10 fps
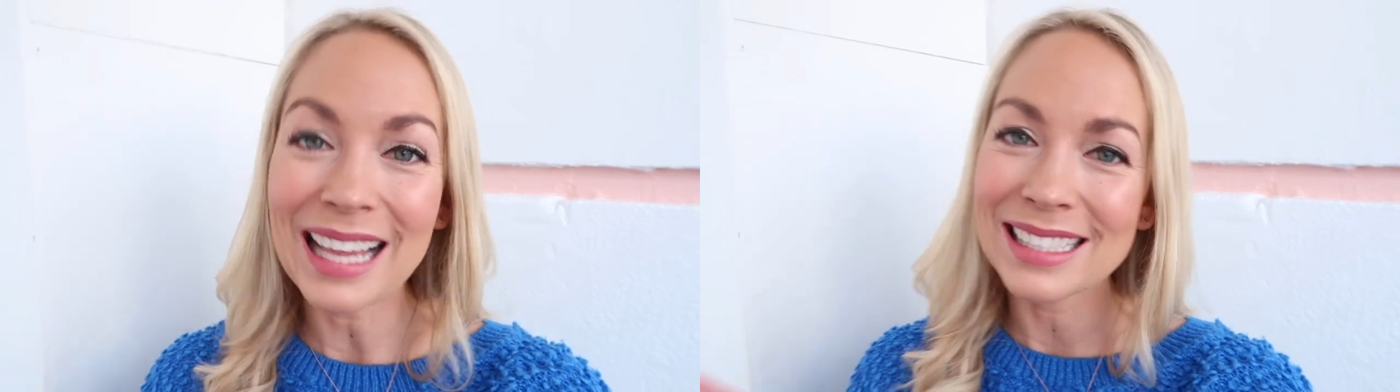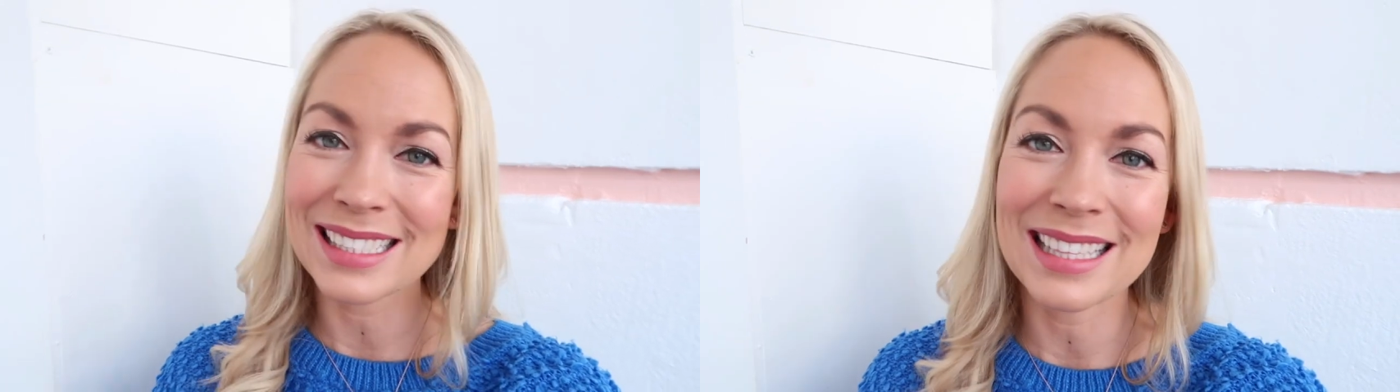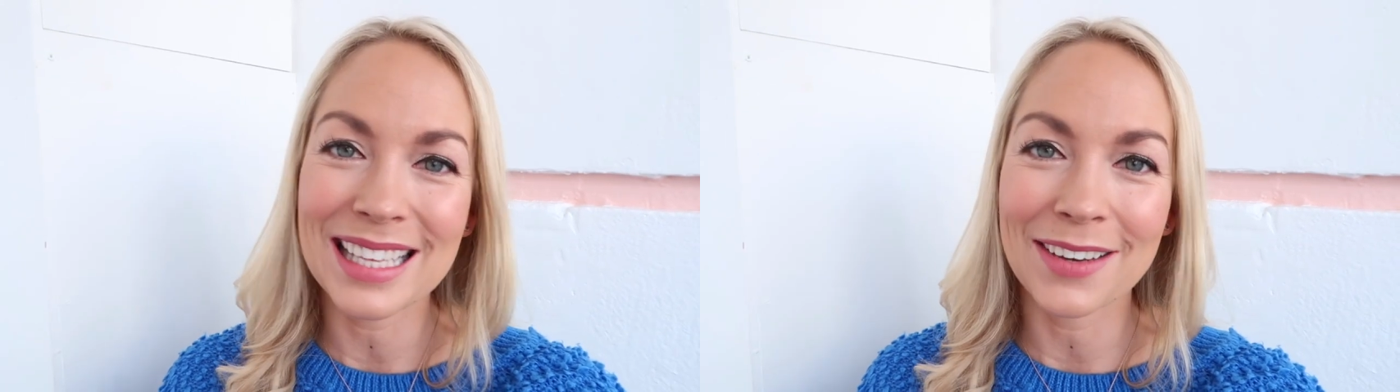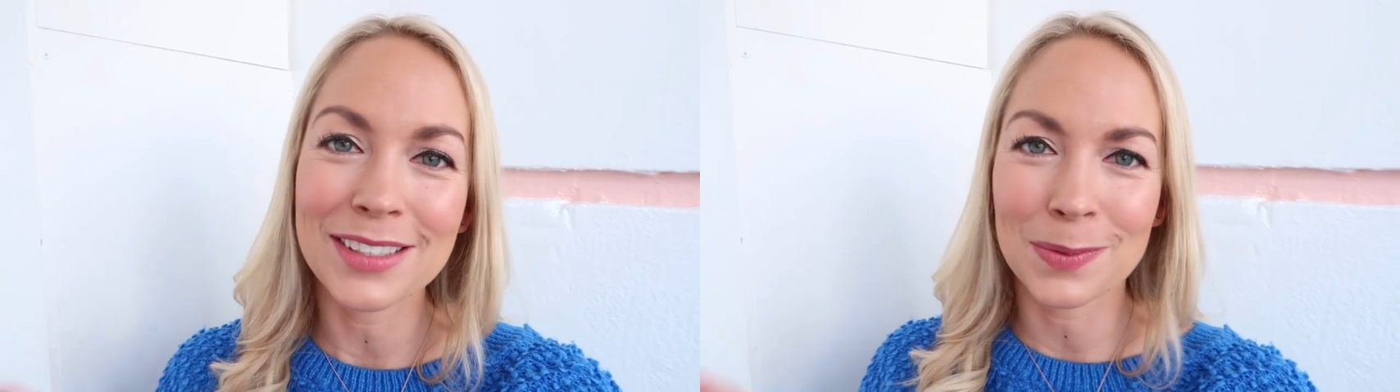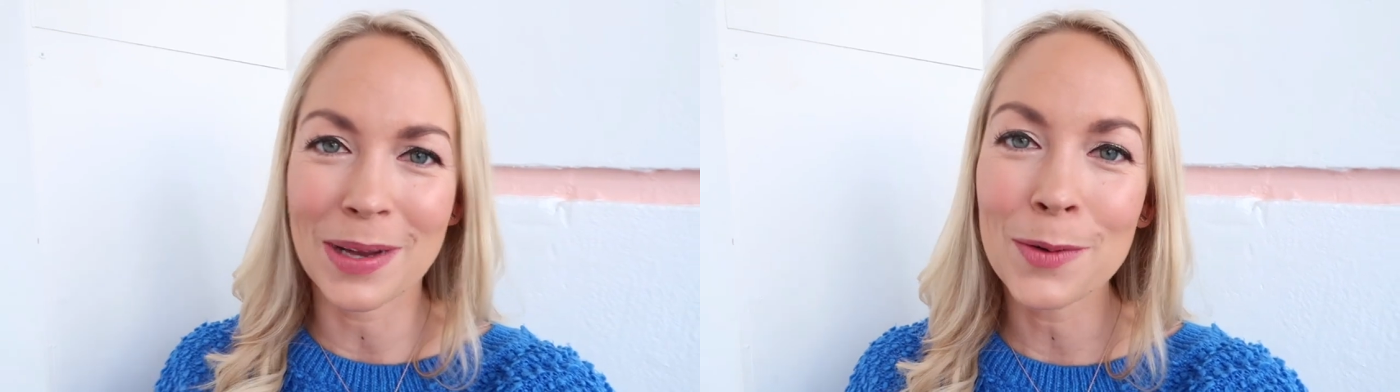Ellison there
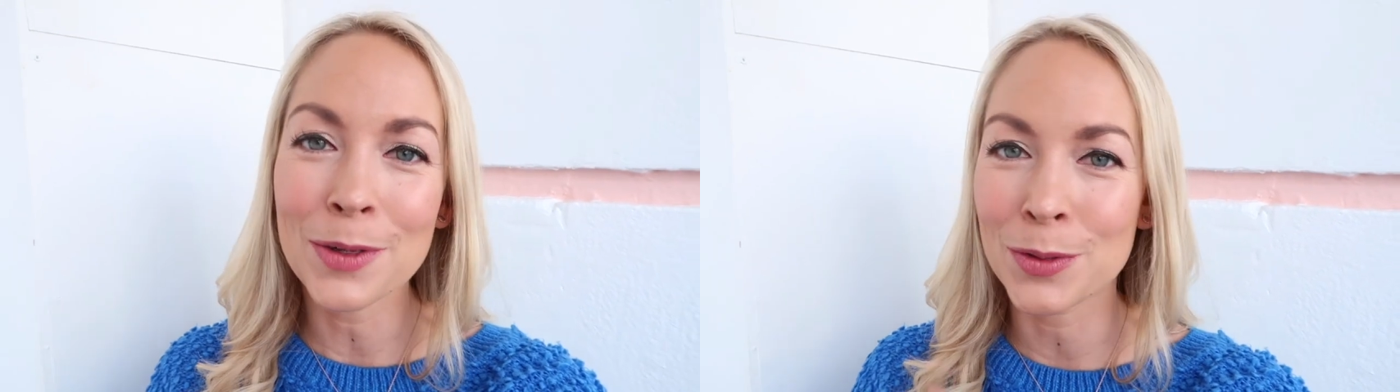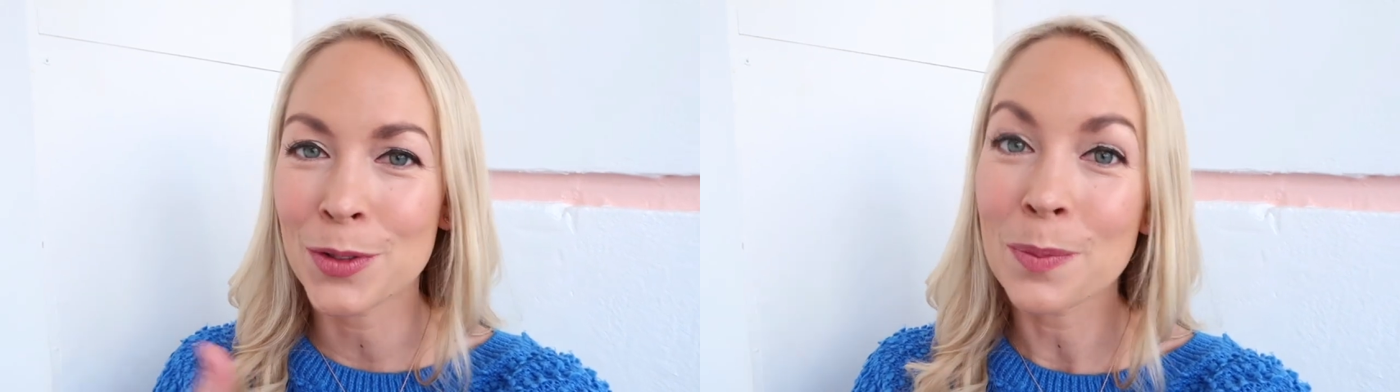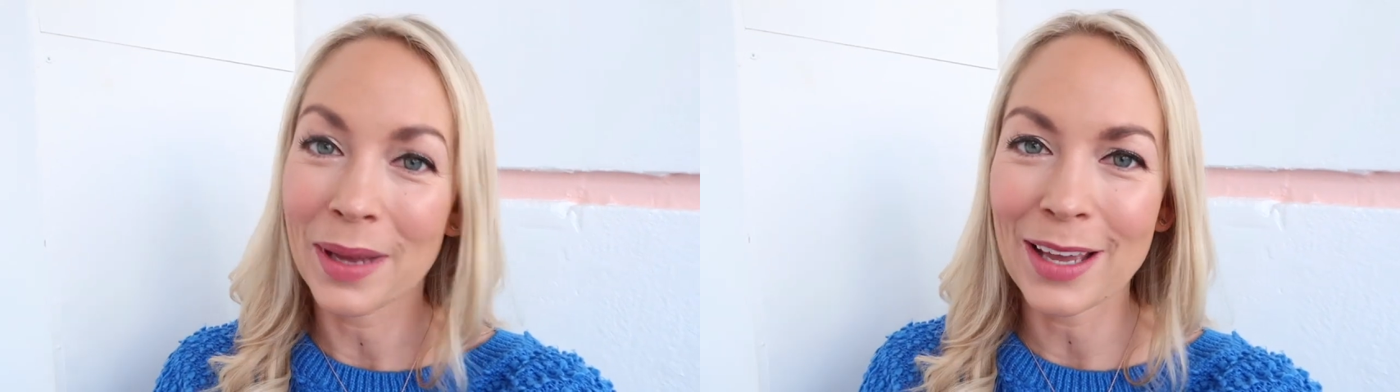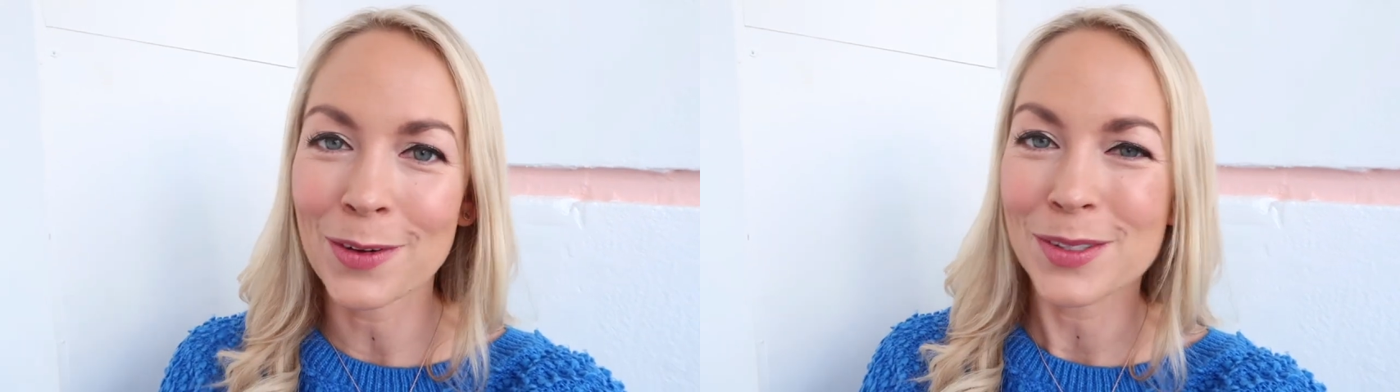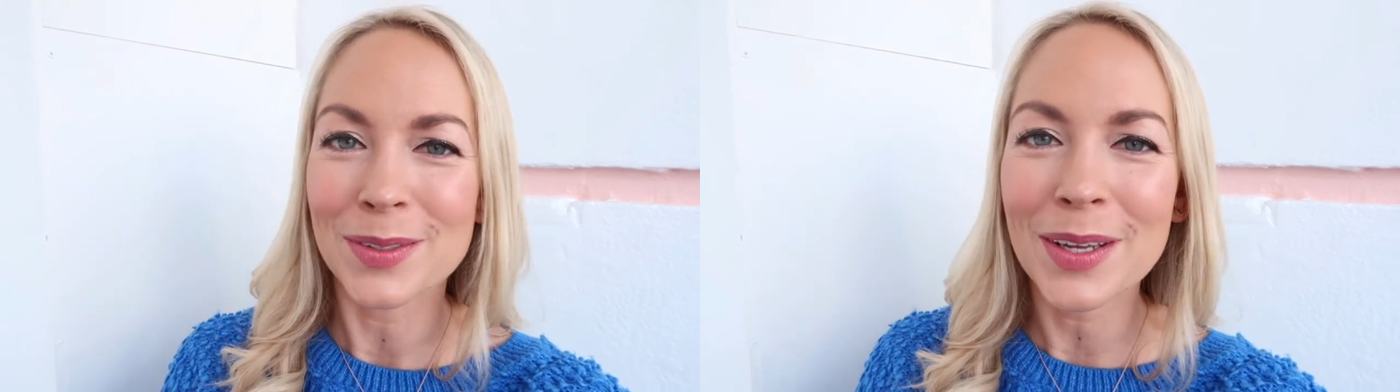as well, who you might
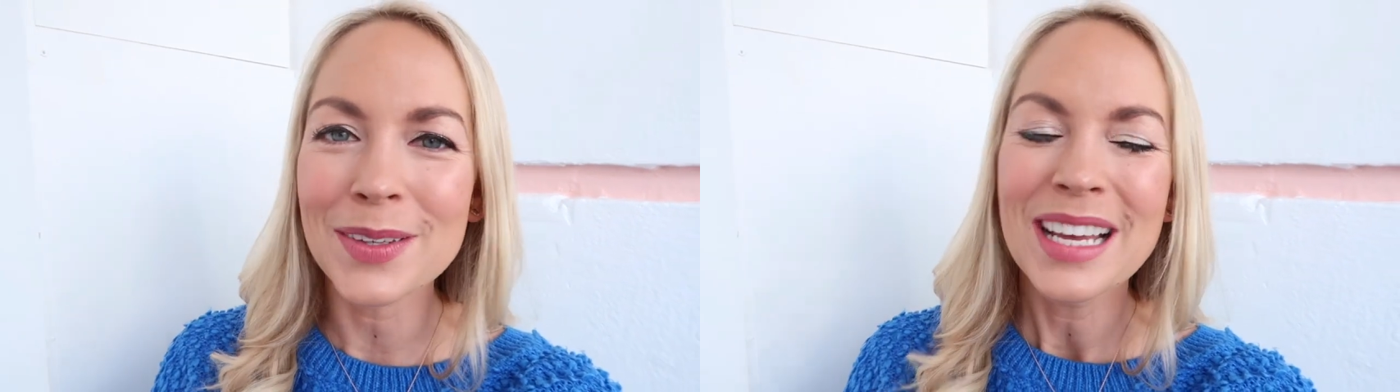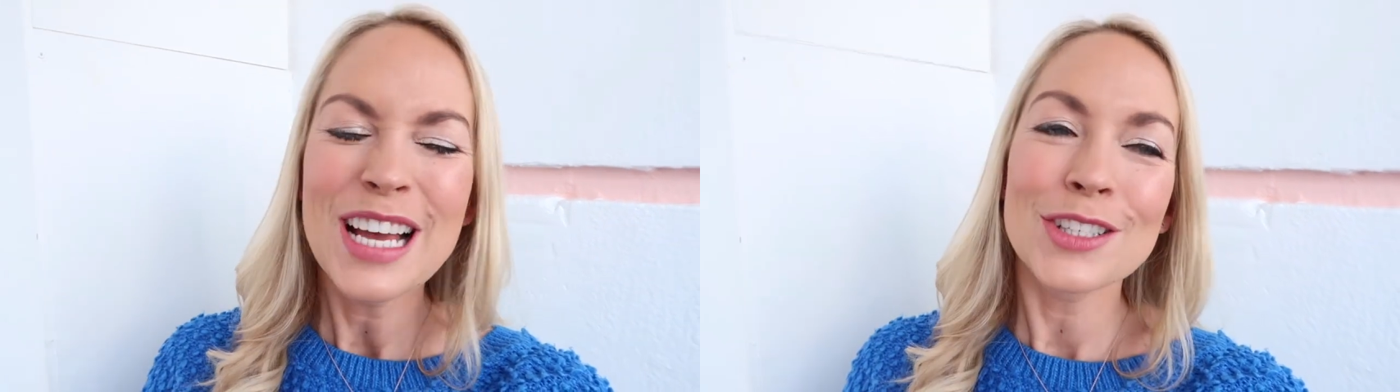also know.